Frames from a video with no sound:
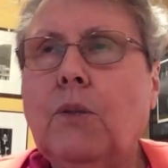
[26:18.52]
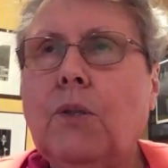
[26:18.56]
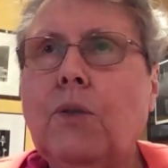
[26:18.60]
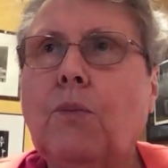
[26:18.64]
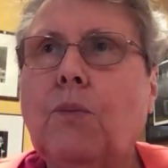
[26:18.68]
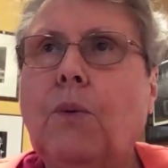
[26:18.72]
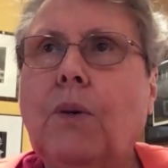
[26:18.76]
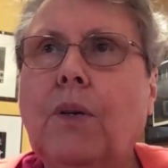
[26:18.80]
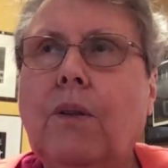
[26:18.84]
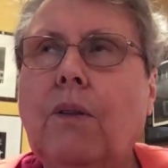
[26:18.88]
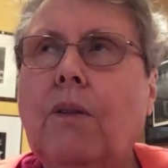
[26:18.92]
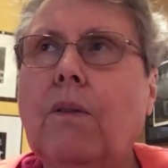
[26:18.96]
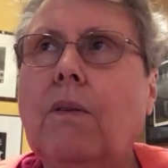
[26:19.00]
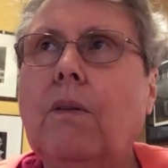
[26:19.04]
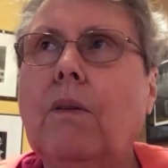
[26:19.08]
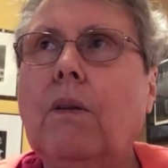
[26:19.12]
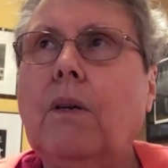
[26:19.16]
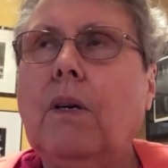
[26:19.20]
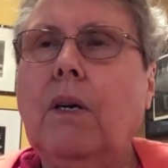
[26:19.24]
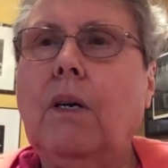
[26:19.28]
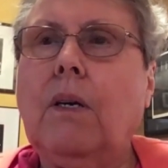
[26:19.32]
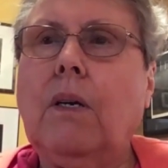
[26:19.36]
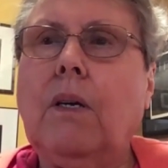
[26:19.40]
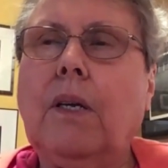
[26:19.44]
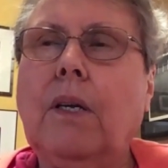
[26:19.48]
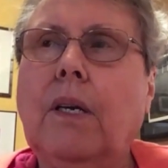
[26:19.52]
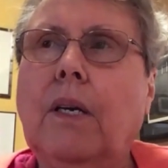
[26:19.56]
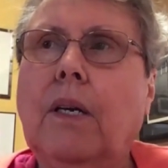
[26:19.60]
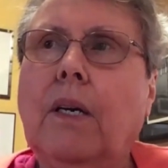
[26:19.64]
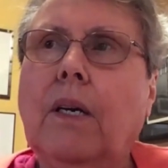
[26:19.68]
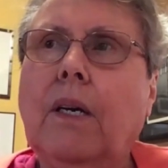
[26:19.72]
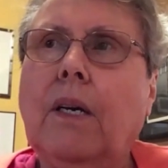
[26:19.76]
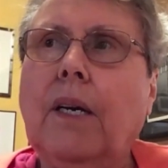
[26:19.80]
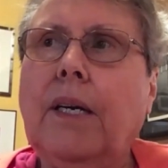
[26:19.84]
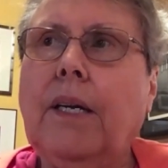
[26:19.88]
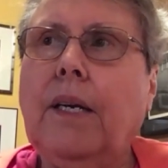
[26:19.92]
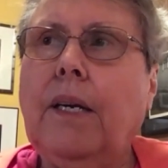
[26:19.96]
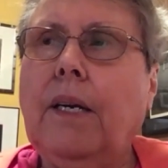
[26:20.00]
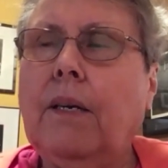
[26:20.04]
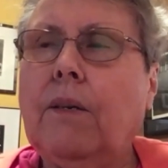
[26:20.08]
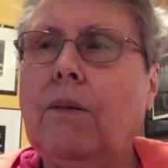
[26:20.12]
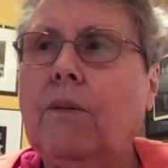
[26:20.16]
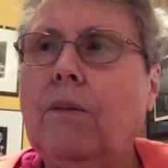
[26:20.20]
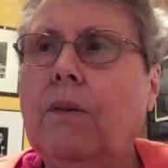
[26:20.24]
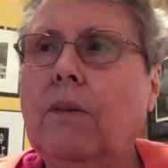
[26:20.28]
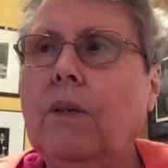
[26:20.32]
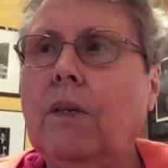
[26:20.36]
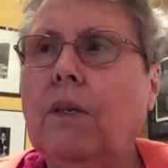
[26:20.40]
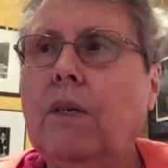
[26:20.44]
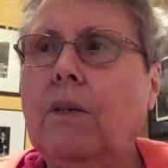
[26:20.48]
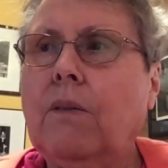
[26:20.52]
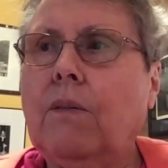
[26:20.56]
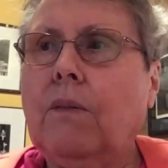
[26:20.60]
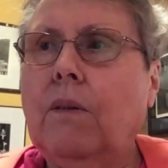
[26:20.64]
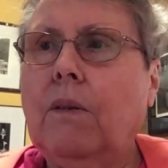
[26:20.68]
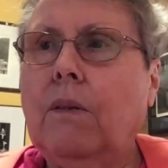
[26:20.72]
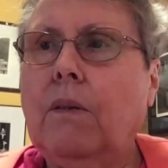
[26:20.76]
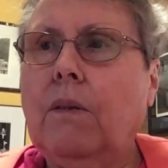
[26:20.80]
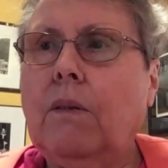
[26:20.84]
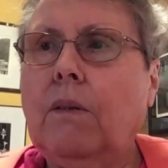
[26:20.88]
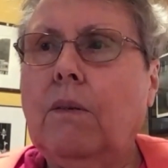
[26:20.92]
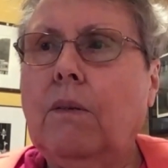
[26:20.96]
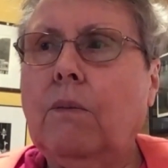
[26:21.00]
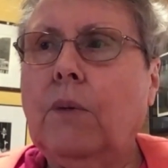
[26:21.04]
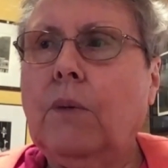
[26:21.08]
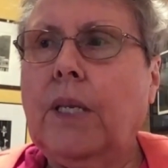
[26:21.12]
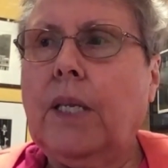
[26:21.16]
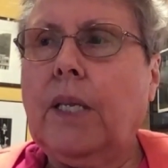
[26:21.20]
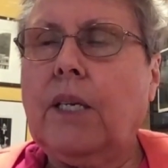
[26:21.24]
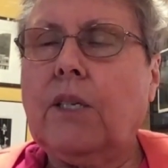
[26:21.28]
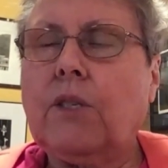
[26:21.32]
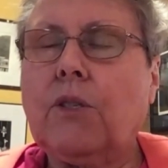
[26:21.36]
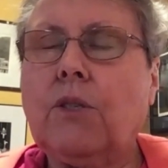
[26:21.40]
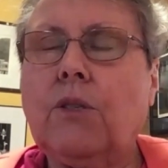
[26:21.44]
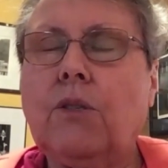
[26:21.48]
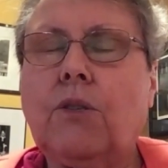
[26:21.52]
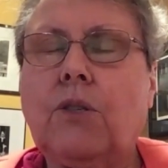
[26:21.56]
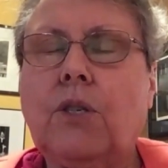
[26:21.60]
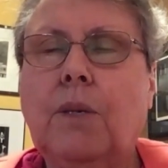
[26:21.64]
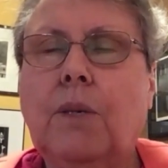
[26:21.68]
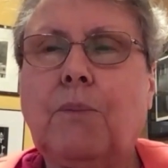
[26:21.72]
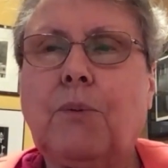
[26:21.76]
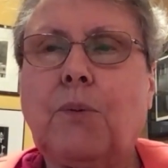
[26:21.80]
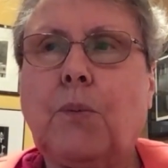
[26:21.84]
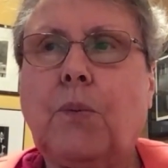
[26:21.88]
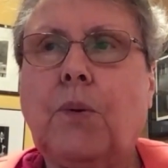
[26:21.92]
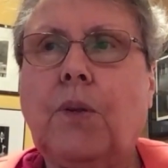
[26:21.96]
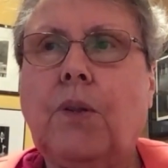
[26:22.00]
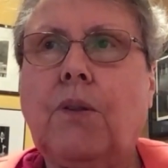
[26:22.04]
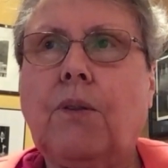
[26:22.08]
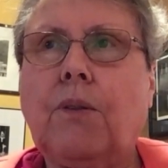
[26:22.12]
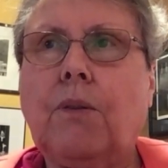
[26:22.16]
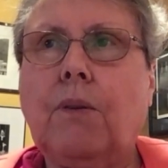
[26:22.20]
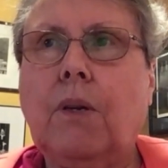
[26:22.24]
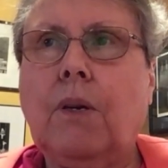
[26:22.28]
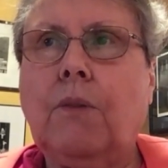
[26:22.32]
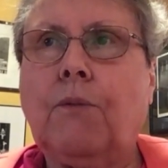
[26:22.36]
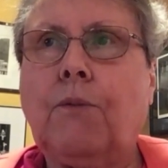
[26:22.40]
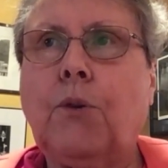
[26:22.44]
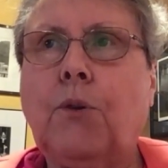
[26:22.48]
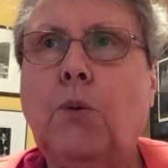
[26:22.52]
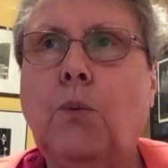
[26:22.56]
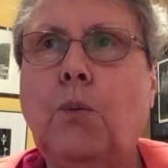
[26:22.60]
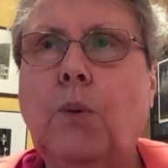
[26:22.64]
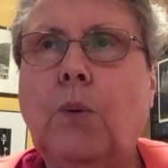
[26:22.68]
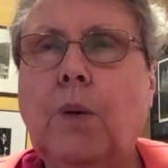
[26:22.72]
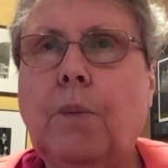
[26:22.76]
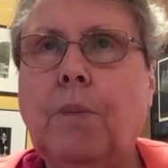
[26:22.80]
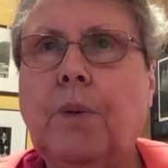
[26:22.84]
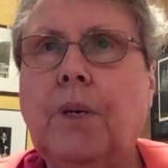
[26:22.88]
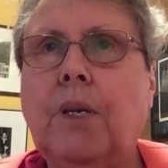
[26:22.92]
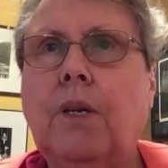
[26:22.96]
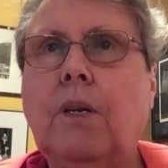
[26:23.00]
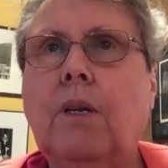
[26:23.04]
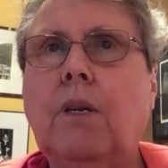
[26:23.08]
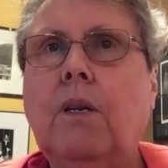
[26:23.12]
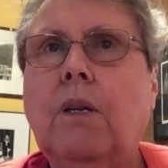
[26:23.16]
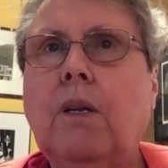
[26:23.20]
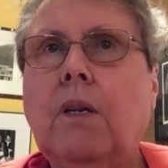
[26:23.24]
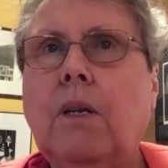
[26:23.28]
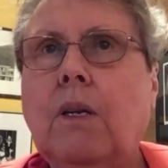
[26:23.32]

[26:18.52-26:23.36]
with, yeah, I had relationships with a few women,